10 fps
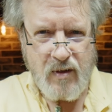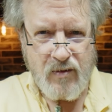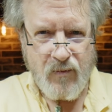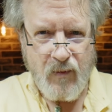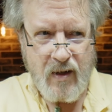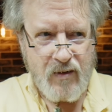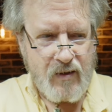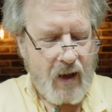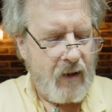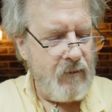as a
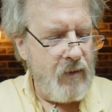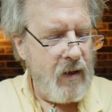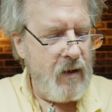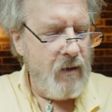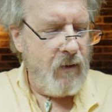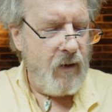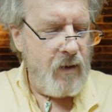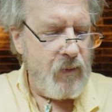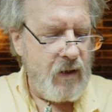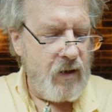rheostat,
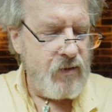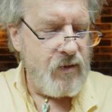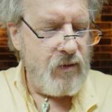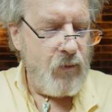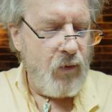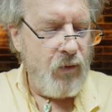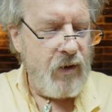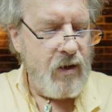right? Because we're only